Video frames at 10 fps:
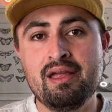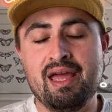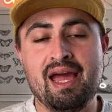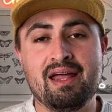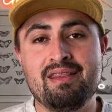
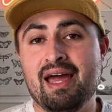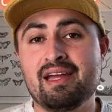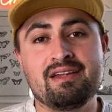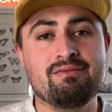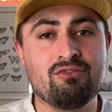And that
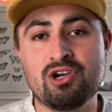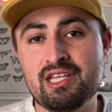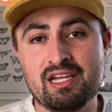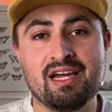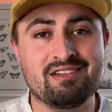can
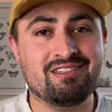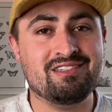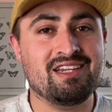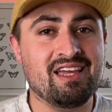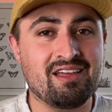really kind of
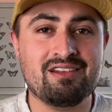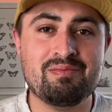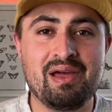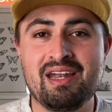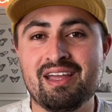stink
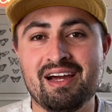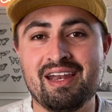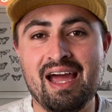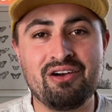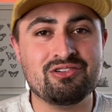depending
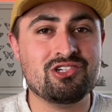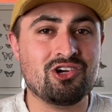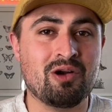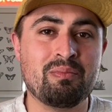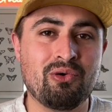on how
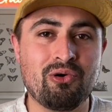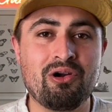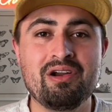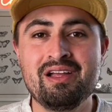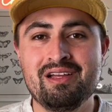sharp
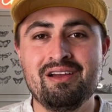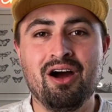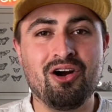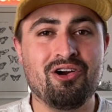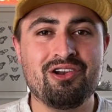or
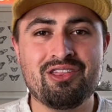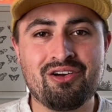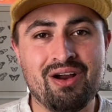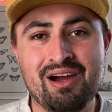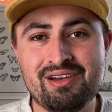hard the
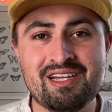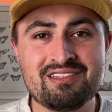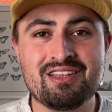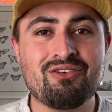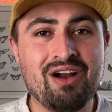ground
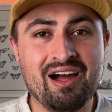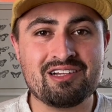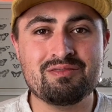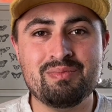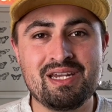is and the
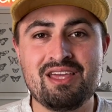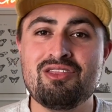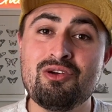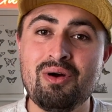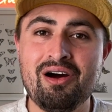rocks
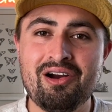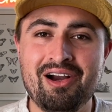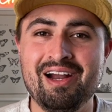beneath you are.